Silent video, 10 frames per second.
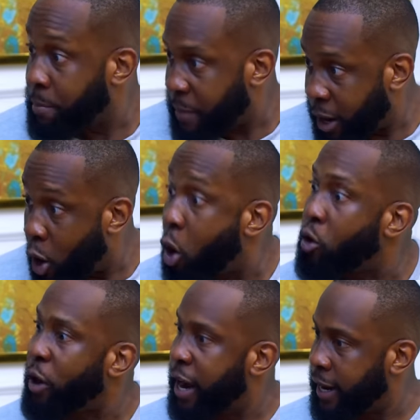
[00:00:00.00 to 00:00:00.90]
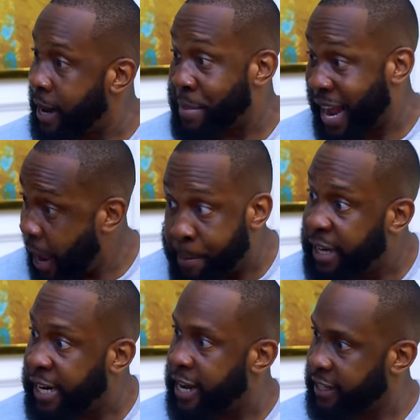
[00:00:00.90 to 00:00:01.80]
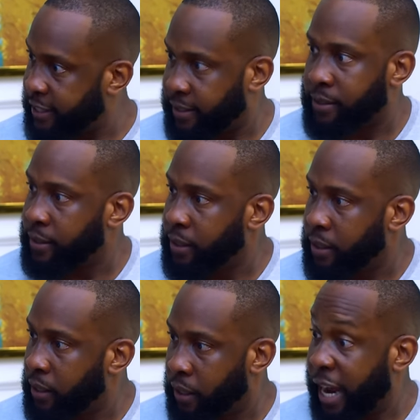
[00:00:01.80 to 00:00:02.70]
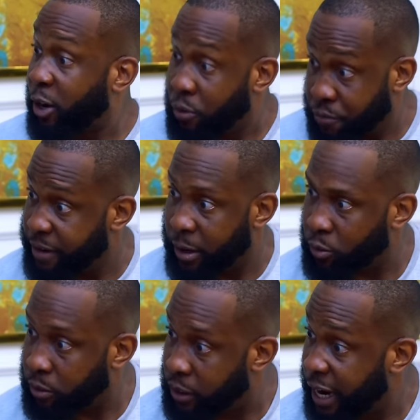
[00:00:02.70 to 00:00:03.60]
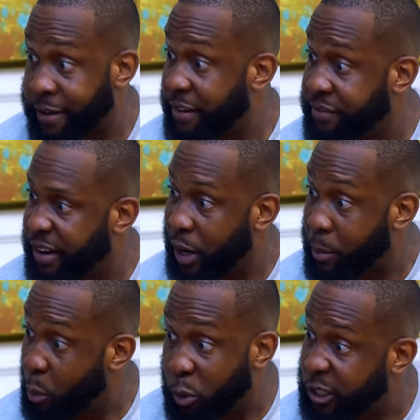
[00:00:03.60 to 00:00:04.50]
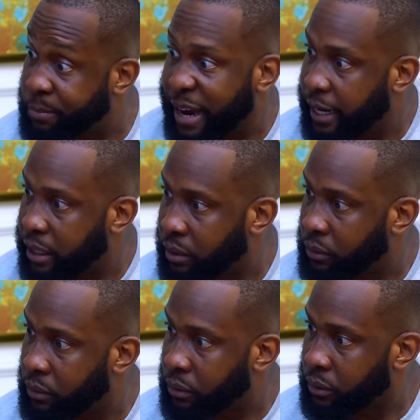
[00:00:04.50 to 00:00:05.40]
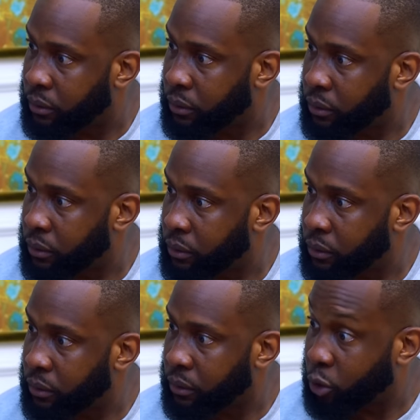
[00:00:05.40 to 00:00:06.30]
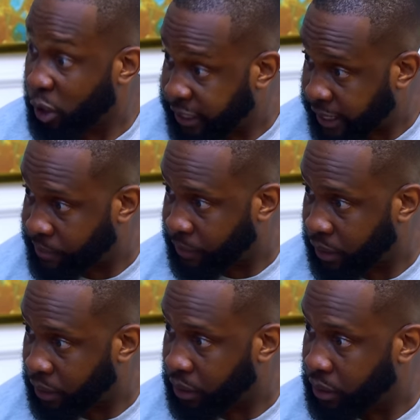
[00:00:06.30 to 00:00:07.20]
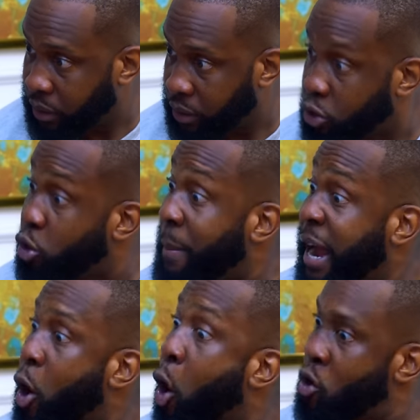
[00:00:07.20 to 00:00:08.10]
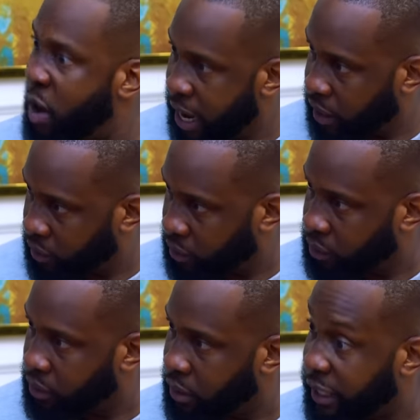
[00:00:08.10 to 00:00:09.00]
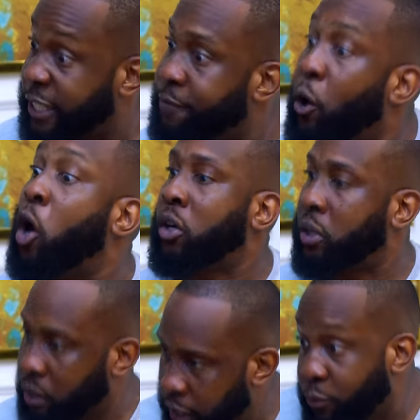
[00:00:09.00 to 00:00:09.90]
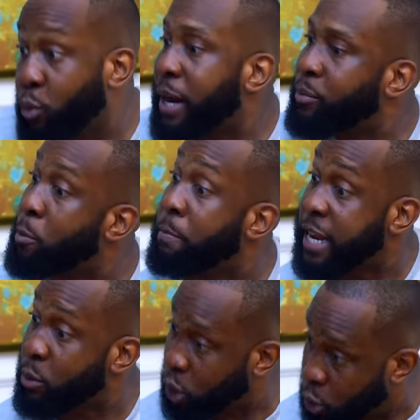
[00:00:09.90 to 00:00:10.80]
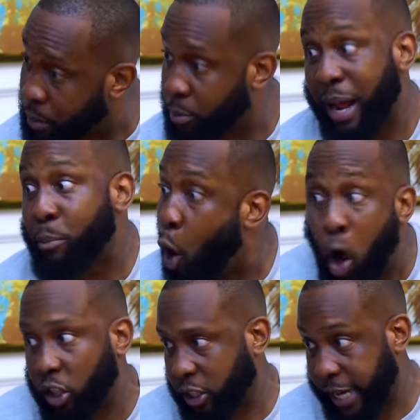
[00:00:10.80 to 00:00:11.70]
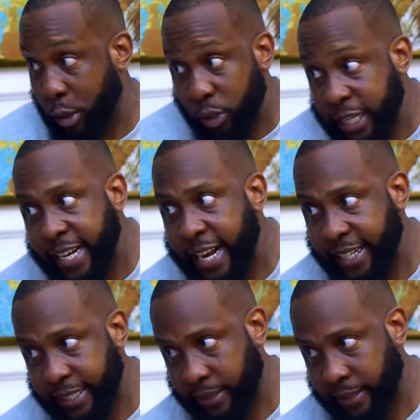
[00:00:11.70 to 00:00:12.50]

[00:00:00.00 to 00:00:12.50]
My aura and my happiness, I don't frown. I never frown. I'm always smiling. Do you understand me? So my aura is fun. Even when I'm not playing with you people, I'm hot that you say that.